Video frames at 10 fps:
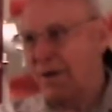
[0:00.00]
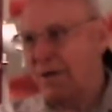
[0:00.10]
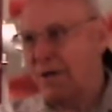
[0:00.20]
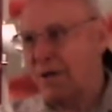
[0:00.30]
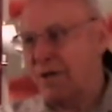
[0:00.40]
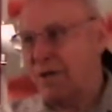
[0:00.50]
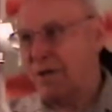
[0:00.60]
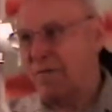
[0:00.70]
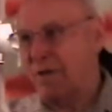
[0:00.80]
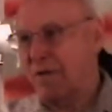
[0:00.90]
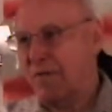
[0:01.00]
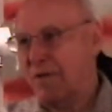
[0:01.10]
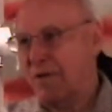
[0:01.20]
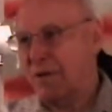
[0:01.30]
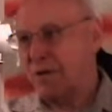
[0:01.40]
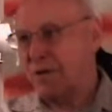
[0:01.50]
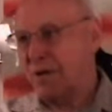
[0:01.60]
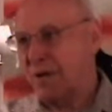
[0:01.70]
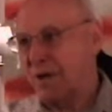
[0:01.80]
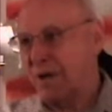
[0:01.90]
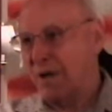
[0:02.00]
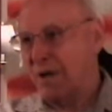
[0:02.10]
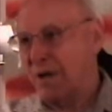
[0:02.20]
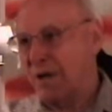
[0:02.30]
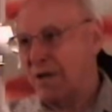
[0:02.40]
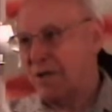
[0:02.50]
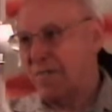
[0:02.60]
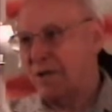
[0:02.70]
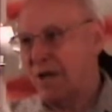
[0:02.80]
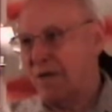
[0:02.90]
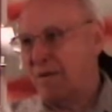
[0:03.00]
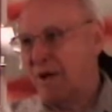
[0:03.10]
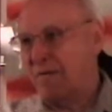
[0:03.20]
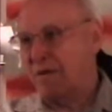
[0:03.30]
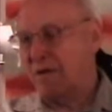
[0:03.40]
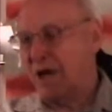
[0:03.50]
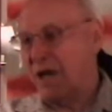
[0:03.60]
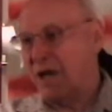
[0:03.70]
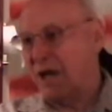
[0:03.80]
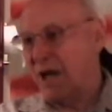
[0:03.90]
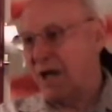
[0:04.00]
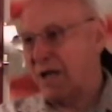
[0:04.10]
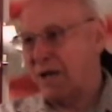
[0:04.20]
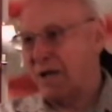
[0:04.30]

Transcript: As I said, it was sometime after nine o'clock